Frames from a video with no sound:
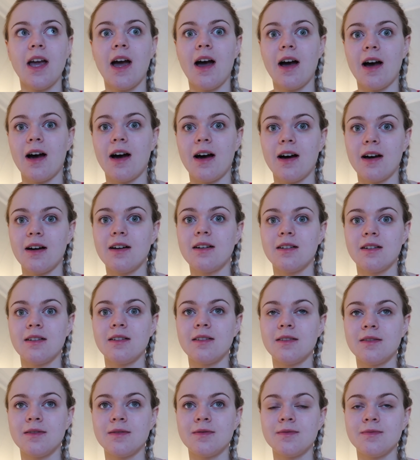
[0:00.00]
Yeah, and have a
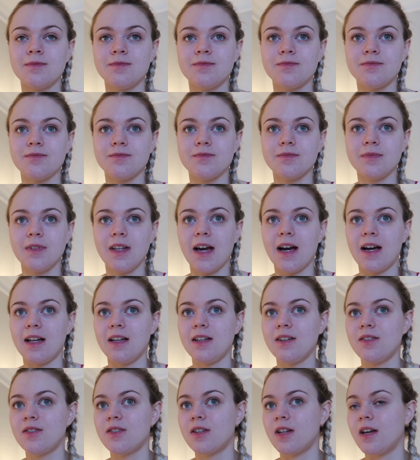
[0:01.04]
bottle of water. Yeah,
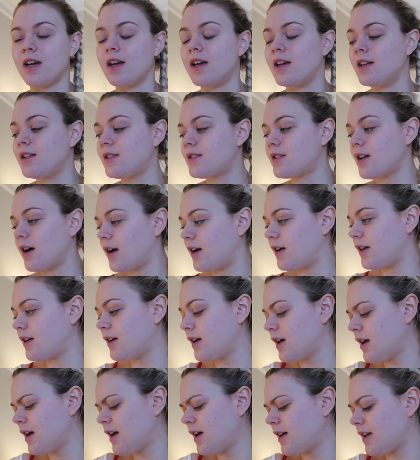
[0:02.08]
literally. So
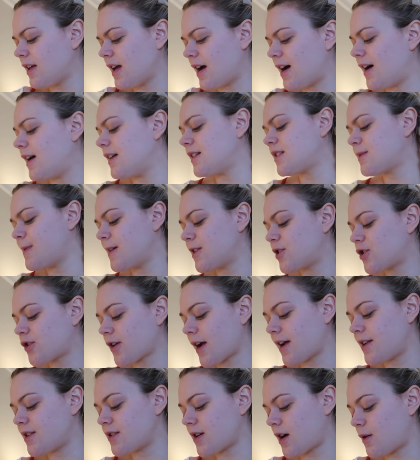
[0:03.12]
yeah, it's a bit
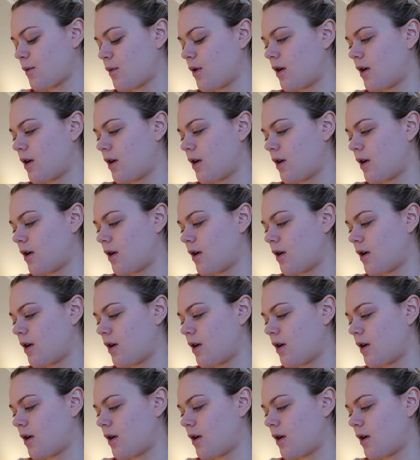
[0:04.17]
strange, that